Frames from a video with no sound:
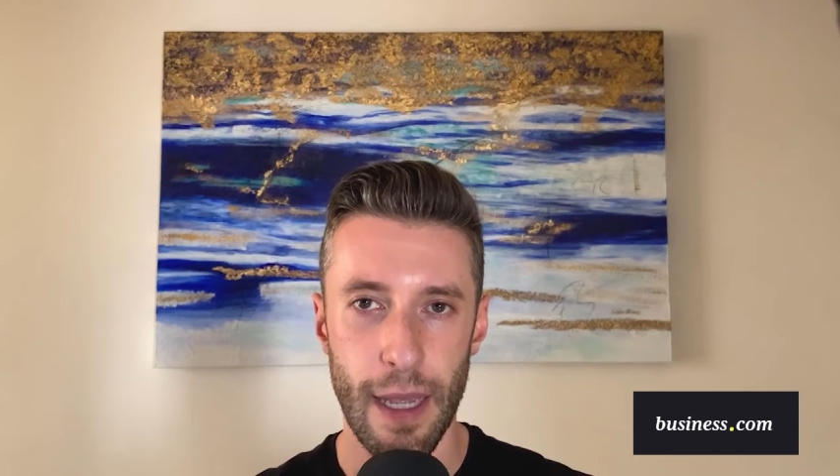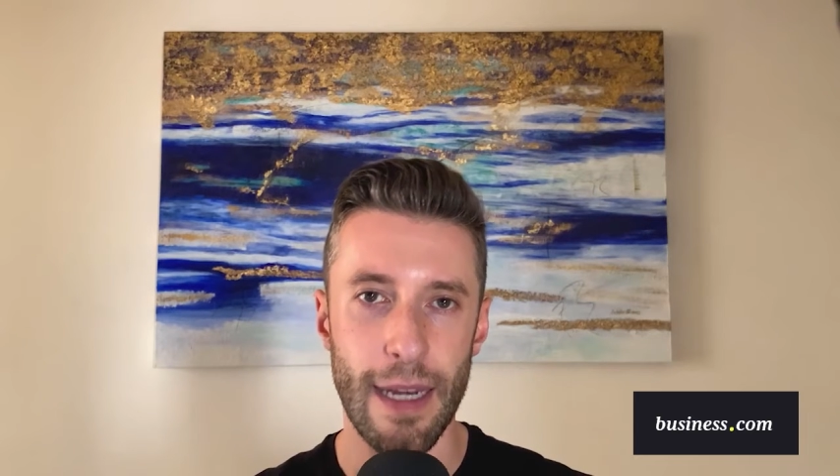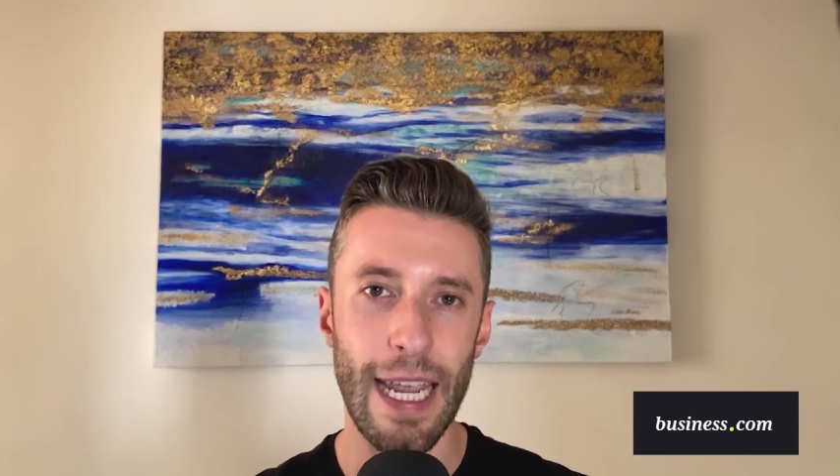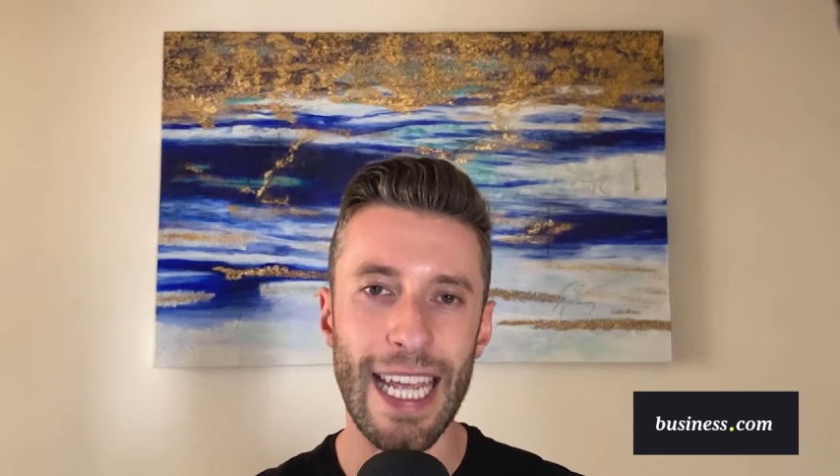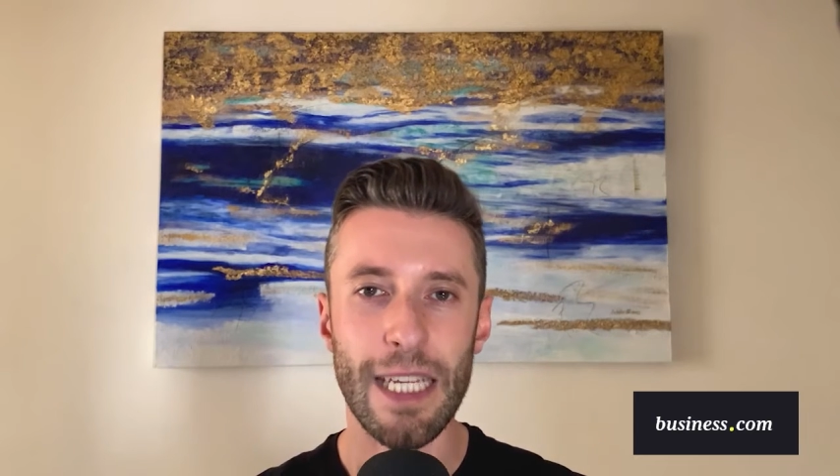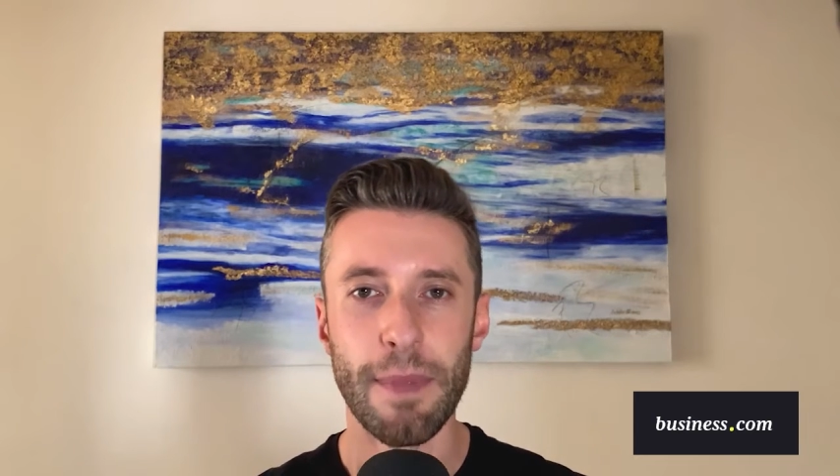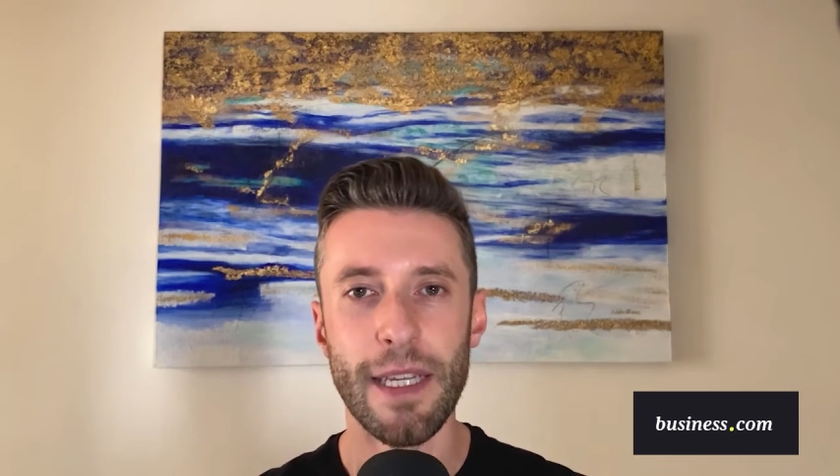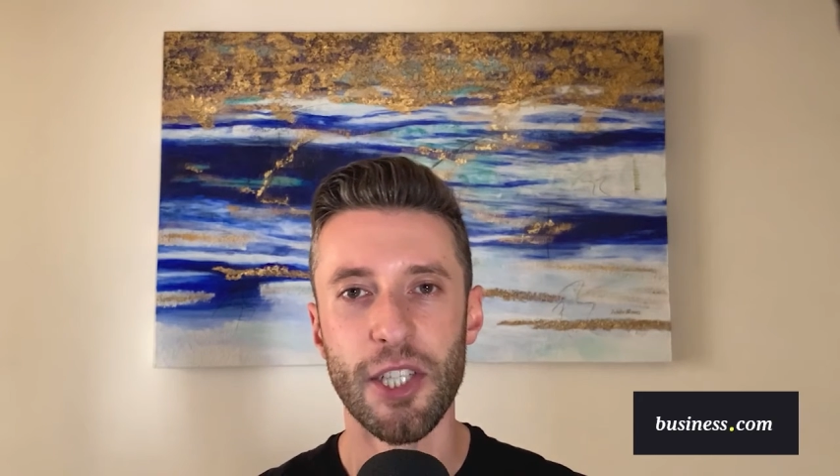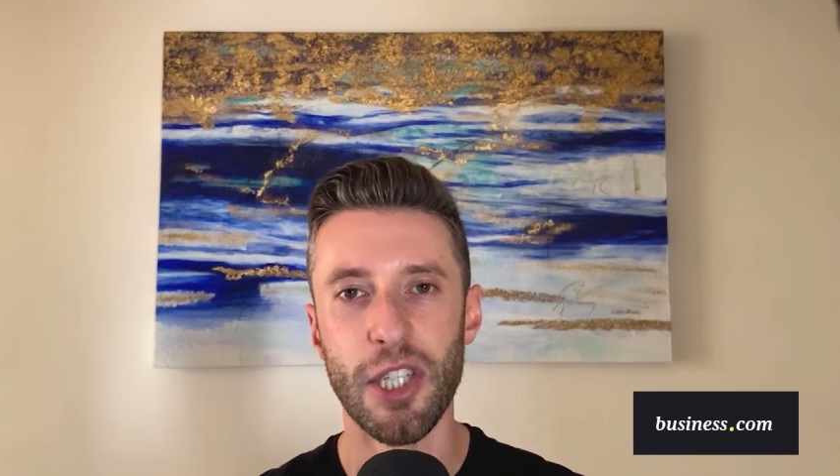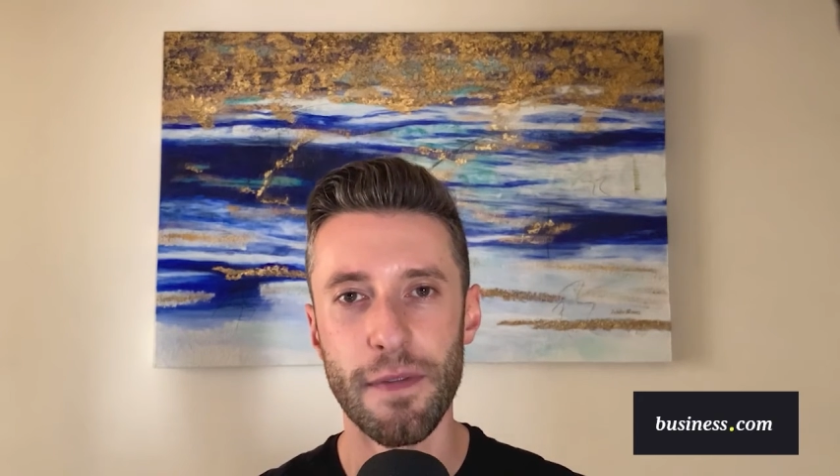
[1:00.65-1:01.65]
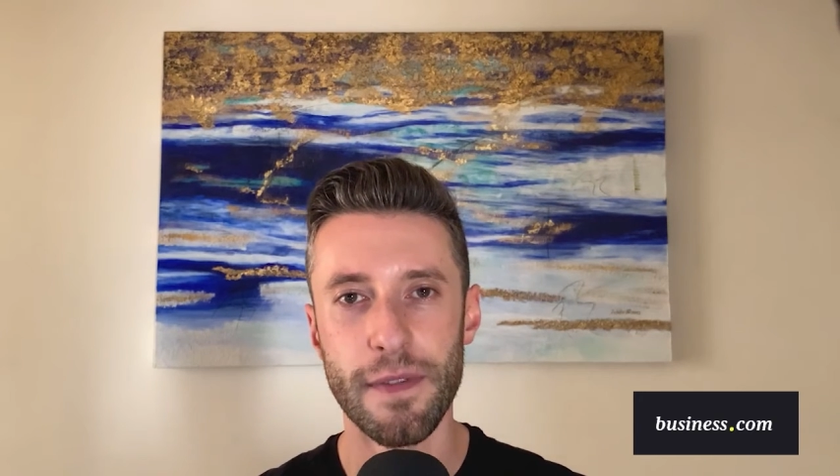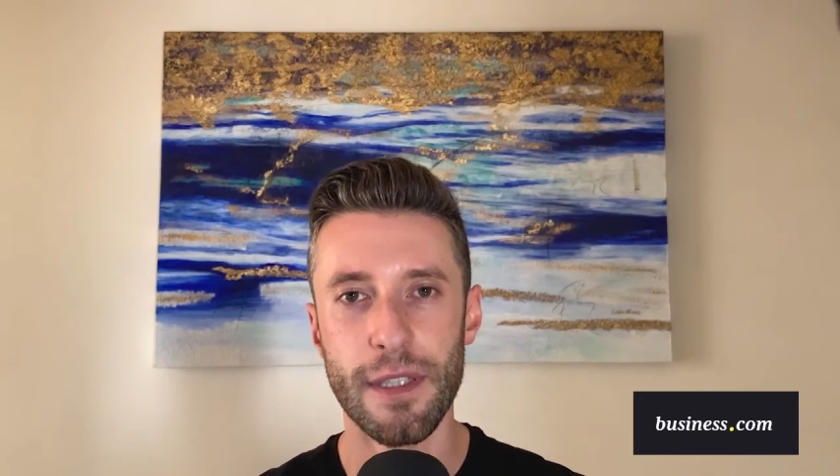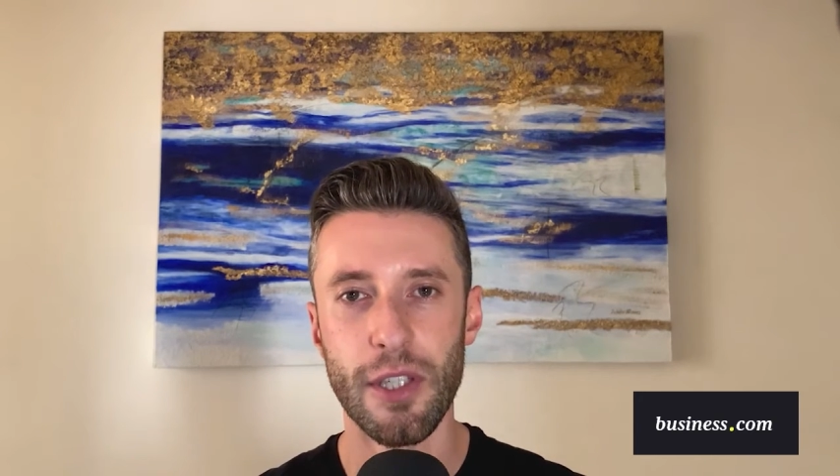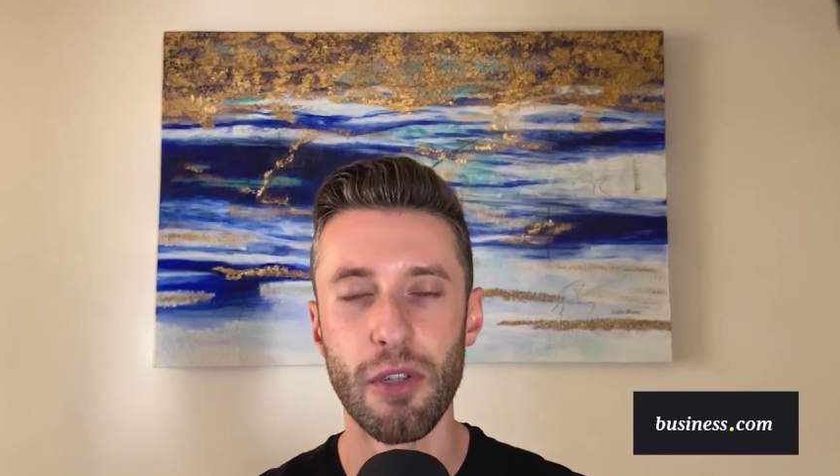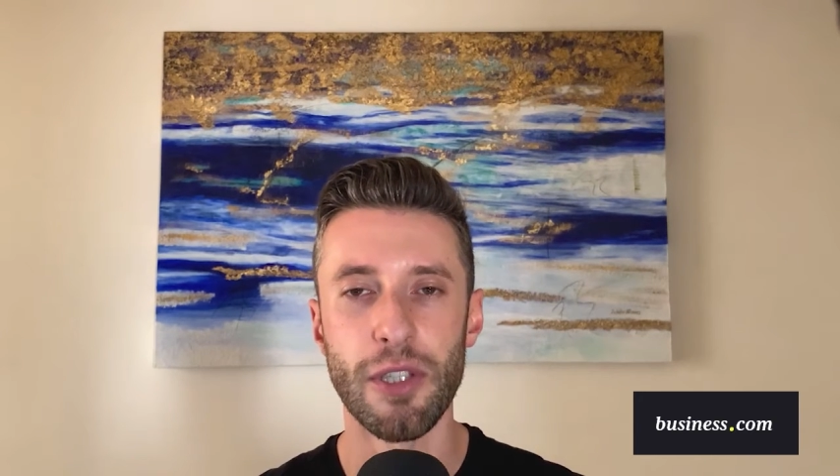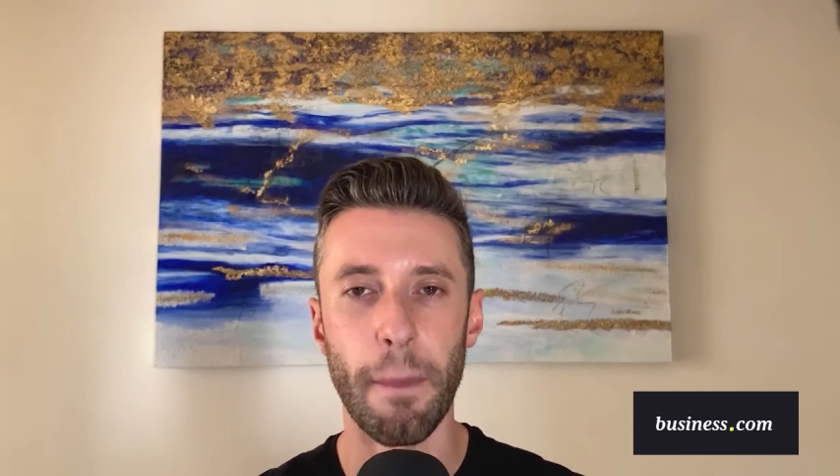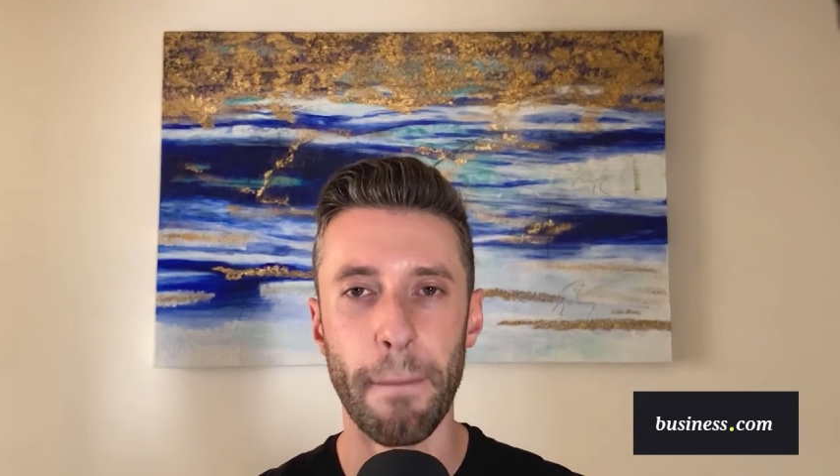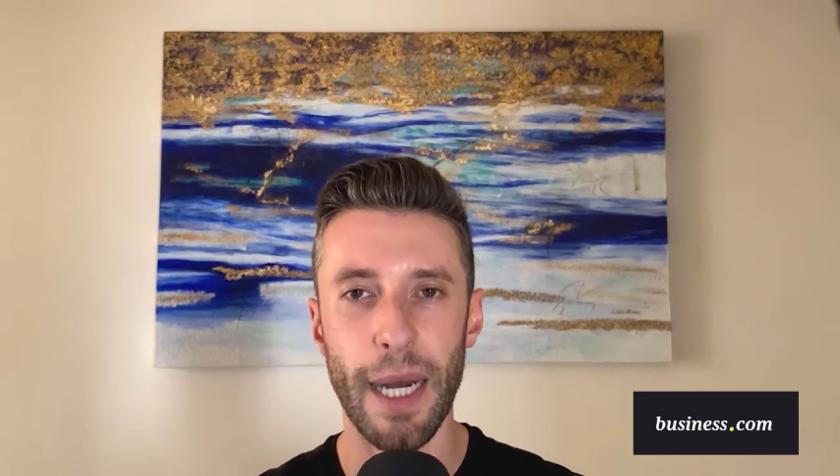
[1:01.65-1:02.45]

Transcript: and ADP shifted to using